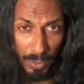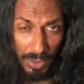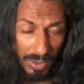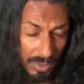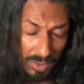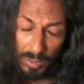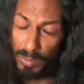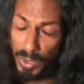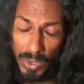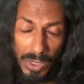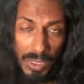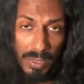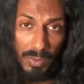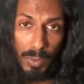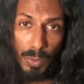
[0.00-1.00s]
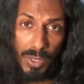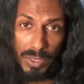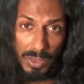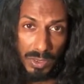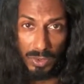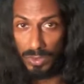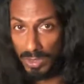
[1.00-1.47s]
There's a million different ways
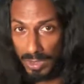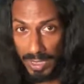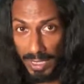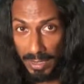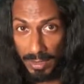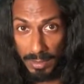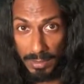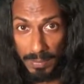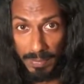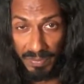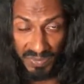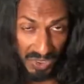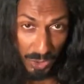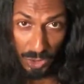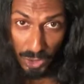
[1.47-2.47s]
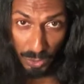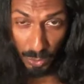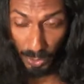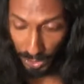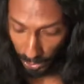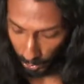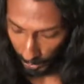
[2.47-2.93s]
to use the data. It's just
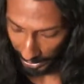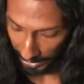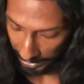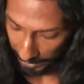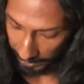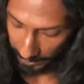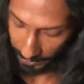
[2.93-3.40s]
one of the ways.